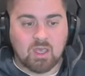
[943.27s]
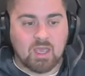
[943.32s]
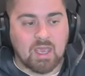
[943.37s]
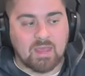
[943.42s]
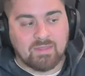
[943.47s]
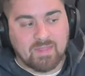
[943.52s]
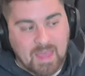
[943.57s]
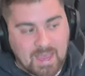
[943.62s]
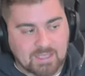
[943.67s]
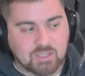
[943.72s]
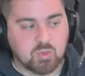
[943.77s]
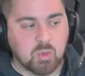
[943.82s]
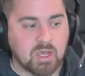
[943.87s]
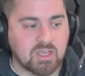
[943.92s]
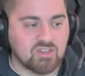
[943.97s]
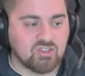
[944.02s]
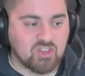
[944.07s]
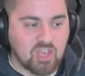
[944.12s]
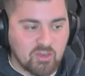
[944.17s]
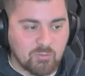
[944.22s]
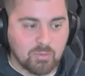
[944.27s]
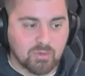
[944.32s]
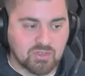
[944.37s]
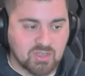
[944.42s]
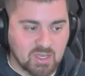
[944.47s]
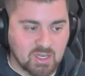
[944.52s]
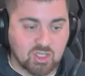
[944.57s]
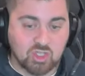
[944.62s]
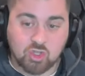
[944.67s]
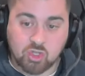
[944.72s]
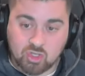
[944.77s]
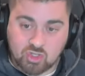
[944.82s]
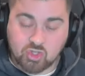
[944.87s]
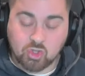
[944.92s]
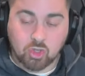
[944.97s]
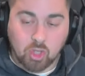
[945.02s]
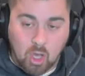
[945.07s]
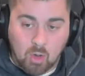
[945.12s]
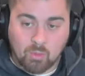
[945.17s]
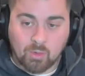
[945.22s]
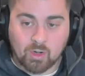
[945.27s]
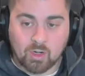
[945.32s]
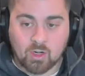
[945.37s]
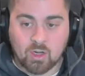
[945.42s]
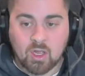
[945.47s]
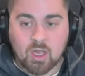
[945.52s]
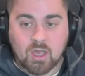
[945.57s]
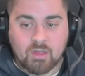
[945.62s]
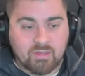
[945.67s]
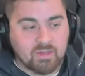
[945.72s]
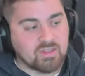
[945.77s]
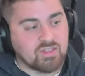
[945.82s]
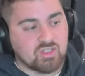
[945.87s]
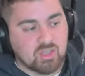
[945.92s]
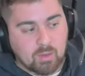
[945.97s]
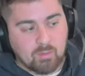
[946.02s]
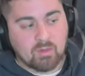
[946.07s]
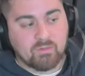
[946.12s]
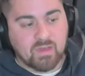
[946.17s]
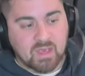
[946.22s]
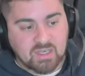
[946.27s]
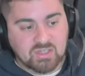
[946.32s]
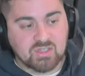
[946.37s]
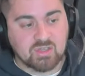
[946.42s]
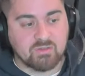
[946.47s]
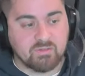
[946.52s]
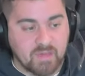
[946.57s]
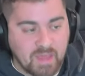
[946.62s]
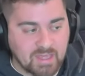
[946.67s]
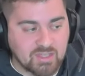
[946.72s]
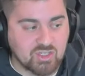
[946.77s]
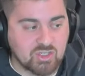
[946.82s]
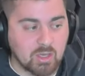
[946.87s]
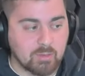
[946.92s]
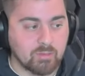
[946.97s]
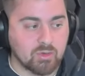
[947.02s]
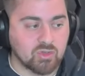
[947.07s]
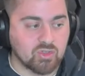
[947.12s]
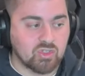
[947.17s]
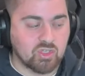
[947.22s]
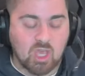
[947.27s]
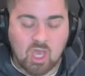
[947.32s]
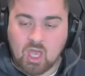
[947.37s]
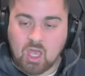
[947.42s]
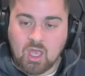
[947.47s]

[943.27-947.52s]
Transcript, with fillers: And that's why save percentage looks lower than some of his advanced numbers.